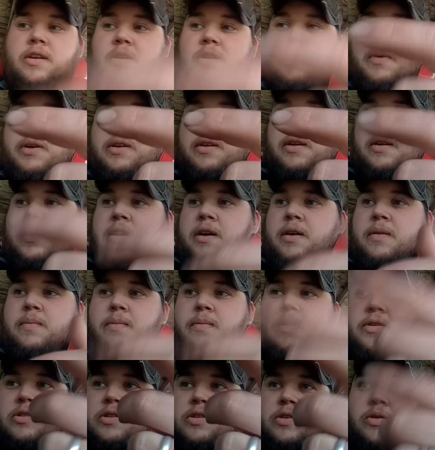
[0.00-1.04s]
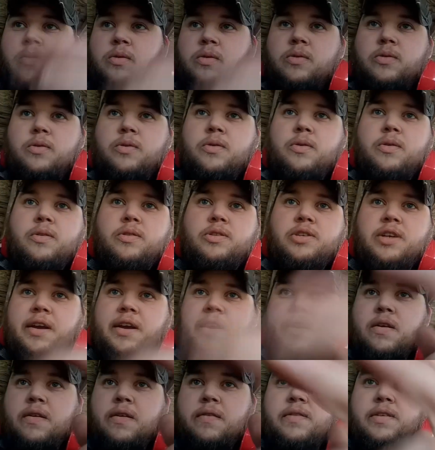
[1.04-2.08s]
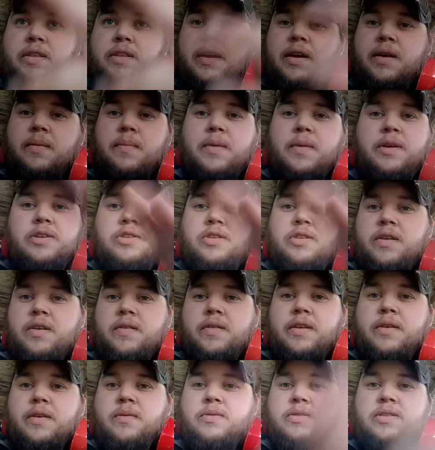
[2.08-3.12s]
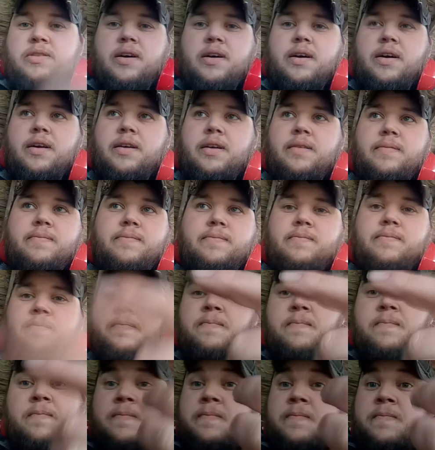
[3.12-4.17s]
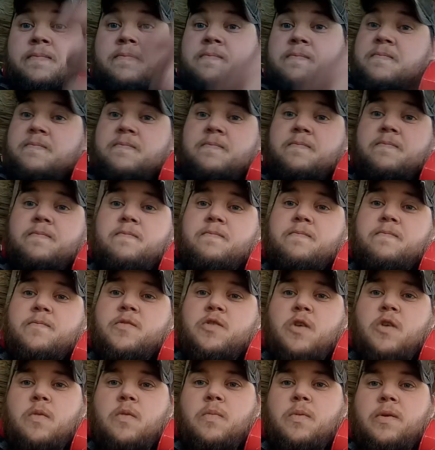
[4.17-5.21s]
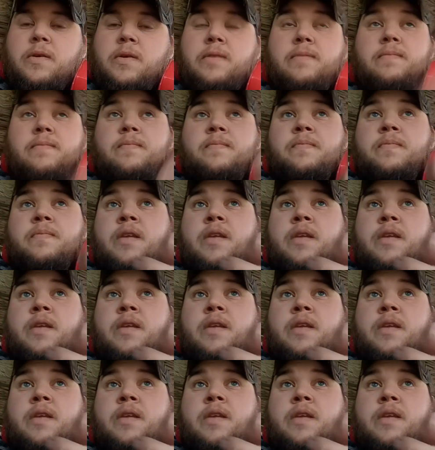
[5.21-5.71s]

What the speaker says: I picked it up, I started going through it, checking everything, make sure everything was tight. And scope wasn't.